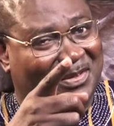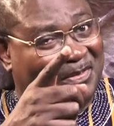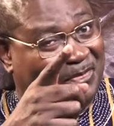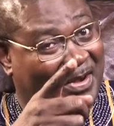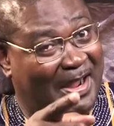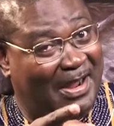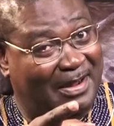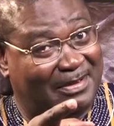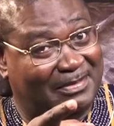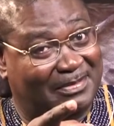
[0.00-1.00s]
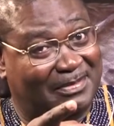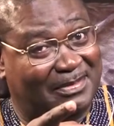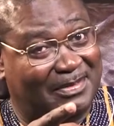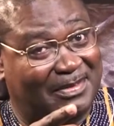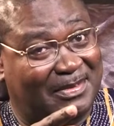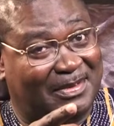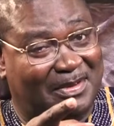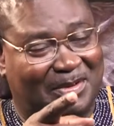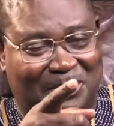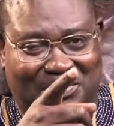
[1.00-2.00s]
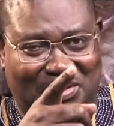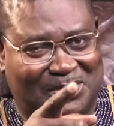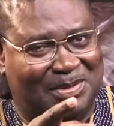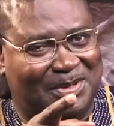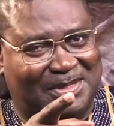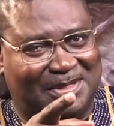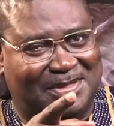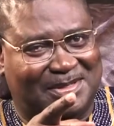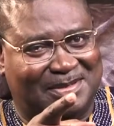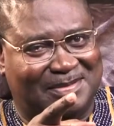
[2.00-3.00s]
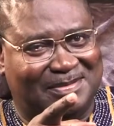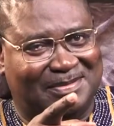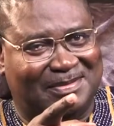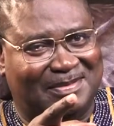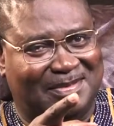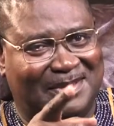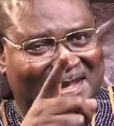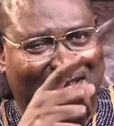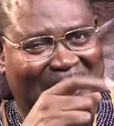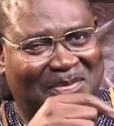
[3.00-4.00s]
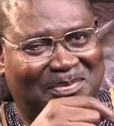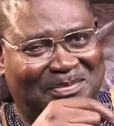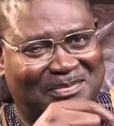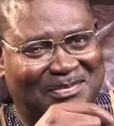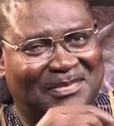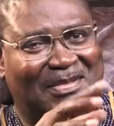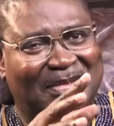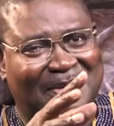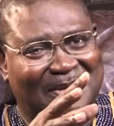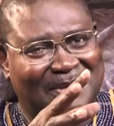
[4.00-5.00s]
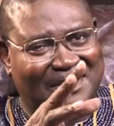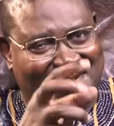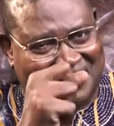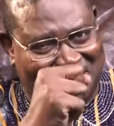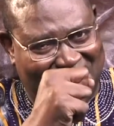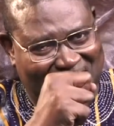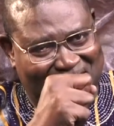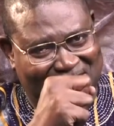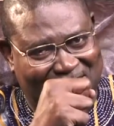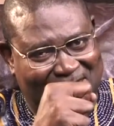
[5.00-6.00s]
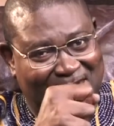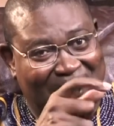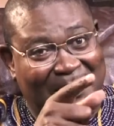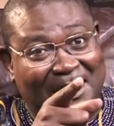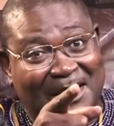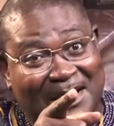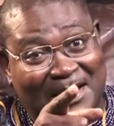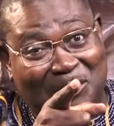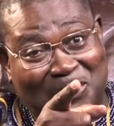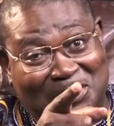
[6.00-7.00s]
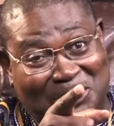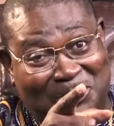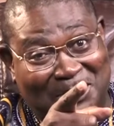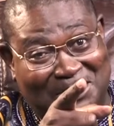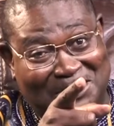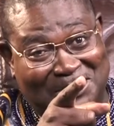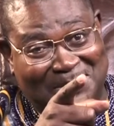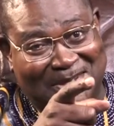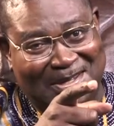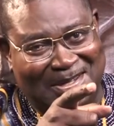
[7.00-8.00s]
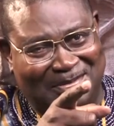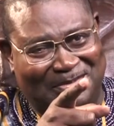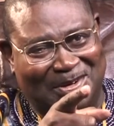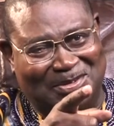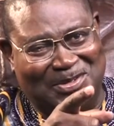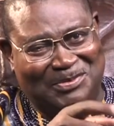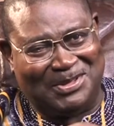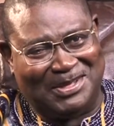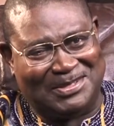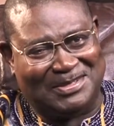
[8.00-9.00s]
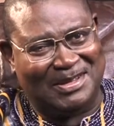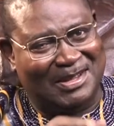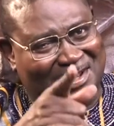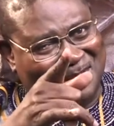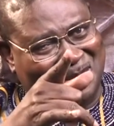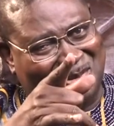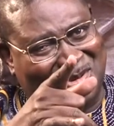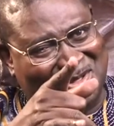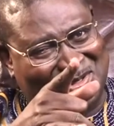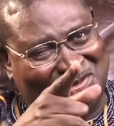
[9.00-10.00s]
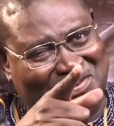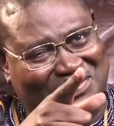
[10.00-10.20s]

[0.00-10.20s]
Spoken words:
Fire, proximities, they help. Come near. Come worship with us. Come fellowship with us. God bless you.